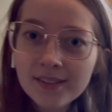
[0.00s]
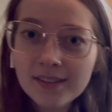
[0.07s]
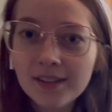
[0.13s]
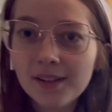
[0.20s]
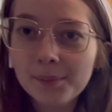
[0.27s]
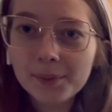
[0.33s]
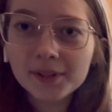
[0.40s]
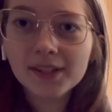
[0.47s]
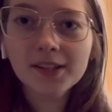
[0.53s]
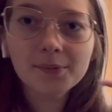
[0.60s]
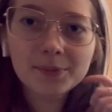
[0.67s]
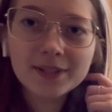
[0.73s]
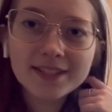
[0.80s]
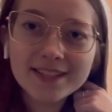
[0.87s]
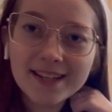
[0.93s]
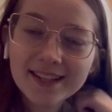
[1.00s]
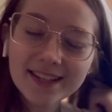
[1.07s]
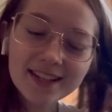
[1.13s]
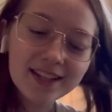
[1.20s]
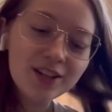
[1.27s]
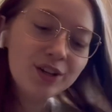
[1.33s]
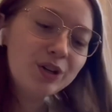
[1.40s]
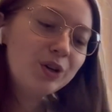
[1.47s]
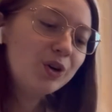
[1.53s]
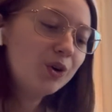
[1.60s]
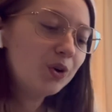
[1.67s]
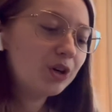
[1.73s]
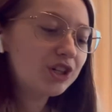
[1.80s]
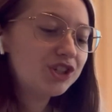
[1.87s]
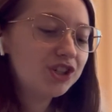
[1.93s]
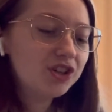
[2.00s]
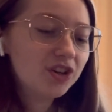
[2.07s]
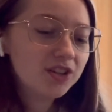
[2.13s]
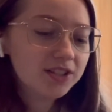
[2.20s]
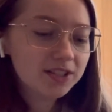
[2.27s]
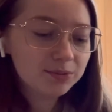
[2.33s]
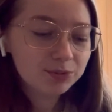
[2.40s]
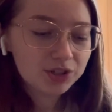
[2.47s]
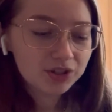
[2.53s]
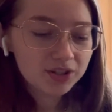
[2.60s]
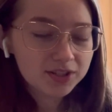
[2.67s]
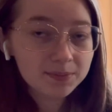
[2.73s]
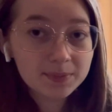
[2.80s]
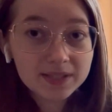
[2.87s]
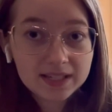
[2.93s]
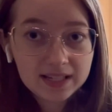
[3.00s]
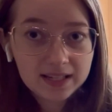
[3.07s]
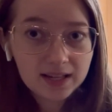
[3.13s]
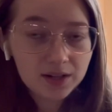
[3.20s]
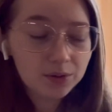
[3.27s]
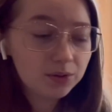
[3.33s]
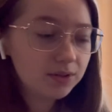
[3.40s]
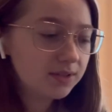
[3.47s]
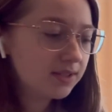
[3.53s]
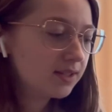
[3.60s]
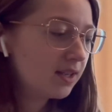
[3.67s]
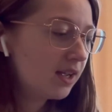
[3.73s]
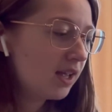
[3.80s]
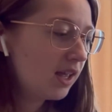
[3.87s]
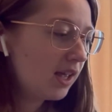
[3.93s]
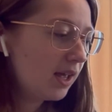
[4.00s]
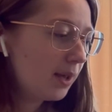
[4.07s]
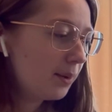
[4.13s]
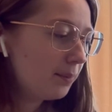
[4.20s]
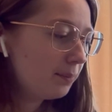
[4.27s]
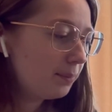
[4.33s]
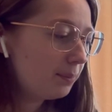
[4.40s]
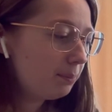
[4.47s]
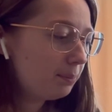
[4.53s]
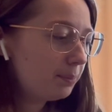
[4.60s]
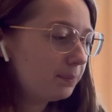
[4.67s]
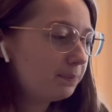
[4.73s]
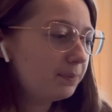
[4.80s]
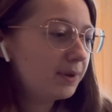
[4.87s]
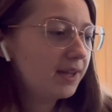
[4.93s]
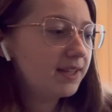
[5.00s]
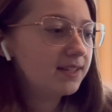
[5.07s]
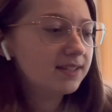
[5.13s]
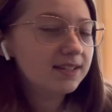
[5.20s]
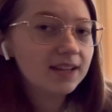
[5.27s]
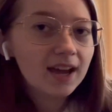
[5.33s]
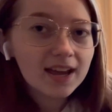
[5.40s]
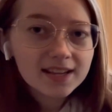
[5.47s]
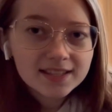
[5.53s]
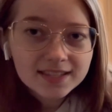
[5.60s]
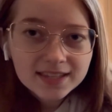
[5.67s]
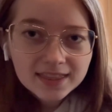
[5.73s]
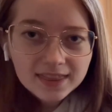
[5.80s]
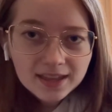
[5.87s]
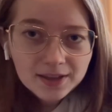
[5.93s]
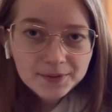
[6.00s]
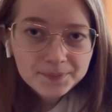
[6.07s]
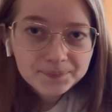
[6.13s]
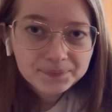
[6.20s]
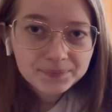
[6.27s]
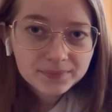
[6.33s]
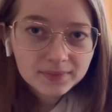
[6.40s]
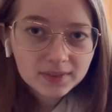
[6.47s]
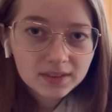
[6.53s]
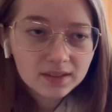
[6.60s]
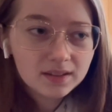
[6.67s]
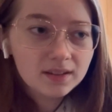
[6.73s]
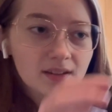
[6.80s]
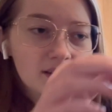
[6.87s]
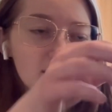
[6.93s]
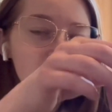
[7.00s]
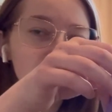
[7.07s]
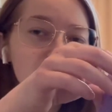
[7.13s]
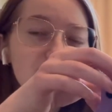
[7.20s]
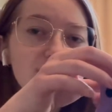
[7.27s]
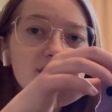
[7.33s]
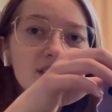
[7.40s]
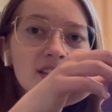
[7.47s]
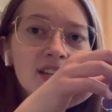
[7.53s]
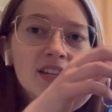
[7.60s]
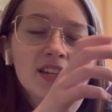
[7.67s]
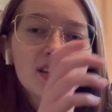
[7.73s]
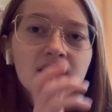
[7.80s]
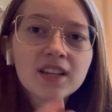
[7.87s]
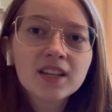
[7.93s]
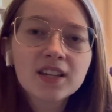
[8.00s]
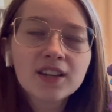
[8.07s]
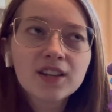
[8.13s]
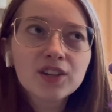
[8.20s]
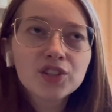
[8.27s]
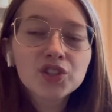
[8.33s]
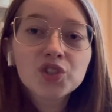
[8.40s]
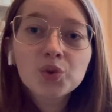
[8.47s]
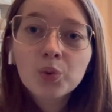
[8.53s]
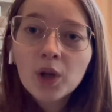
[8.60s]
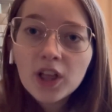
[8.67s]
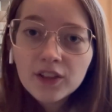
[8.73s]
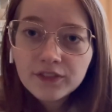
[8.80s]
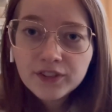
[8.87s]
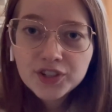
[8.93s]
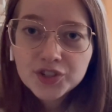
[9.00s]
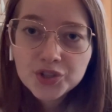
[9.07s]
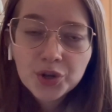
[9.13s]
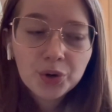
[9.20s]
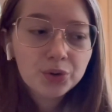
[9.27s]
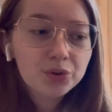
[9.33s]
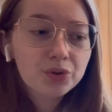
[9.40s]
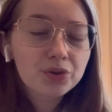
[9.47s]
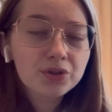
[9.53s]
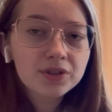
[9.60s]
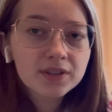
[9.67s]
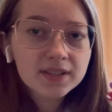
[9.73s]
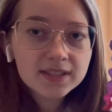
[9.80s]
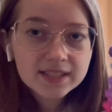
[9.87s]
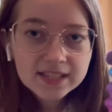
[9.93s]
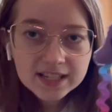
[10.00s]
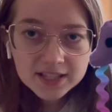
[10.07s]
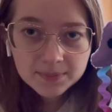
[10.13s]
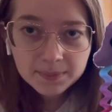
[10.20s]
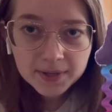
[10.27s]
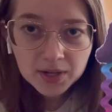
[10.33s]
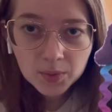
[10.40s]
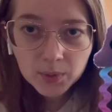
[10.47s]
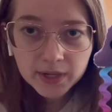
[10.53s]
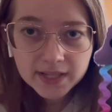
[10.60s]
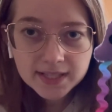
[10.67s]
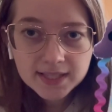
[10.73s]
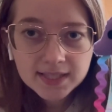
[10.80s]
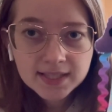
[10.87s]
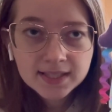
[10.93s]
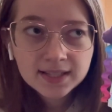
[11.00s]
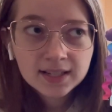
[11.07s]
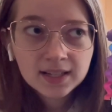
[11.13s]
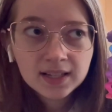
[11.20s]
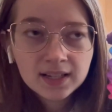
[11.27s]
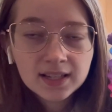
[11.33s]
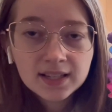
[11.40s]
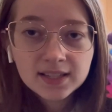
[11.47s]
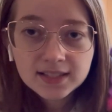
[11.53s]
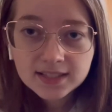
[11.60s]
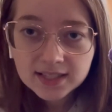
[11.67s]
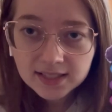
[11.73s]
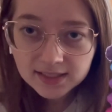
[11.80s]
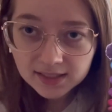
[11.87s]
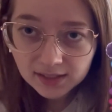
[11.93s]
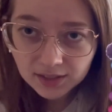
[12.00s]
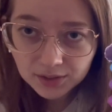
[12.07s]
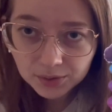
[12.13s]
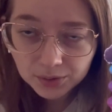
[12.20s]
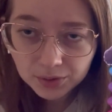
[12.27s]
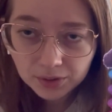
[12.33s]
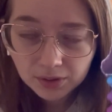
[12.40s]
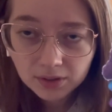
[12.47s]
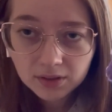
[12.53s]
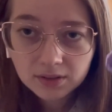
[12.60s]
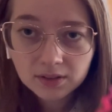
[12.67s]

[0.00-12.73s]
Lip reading: I'll pick that up in a second, or as she calls them sea nettles. But I did them, there's 12 in total, 6 big ones, 6 little